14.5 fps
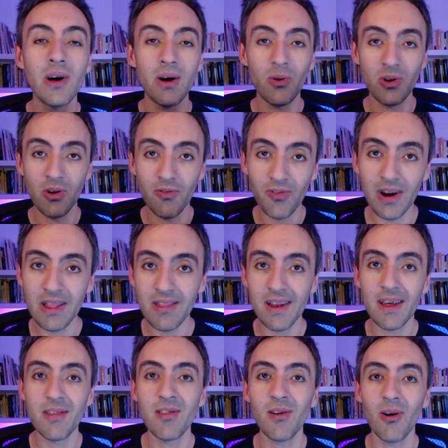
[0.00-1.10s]
on your friends
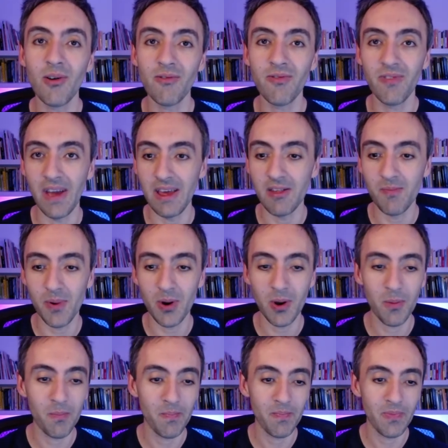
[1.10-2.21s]
list on Facebook.
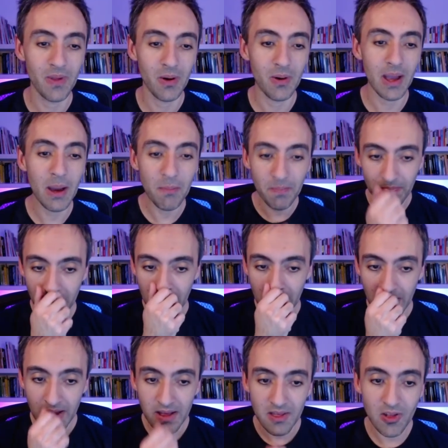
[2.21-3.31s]
Okay?
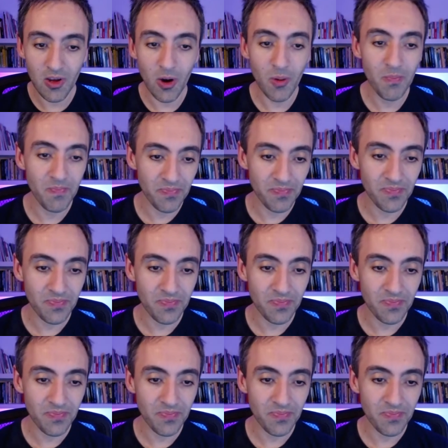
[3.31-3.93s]
So